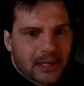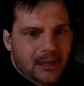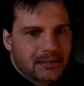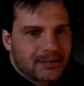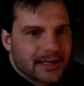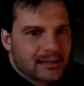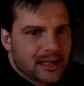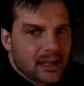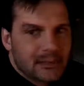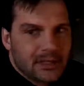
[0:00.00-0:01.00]
And like
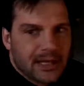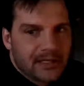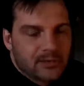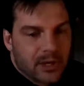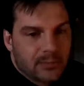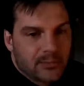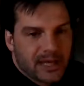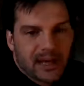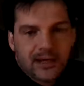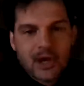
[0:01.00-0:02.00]
that, I mean, that's where I'm
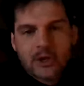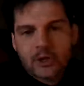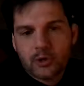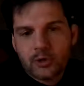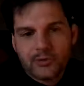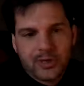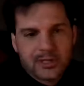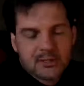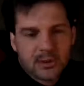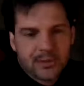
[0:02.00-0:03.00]
like, the cool thing
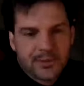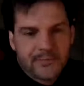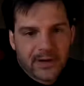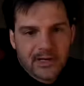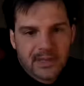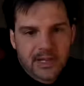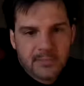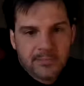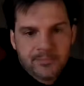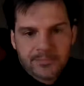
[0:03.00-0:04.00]
is about in the fight
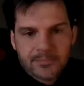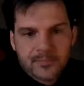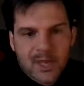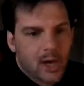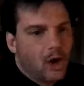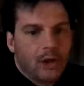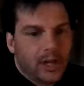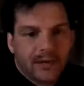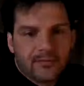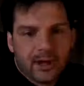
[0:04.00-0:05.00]
game and all
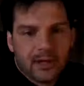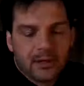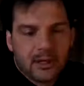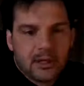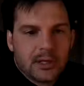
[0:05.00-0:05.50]
life, right?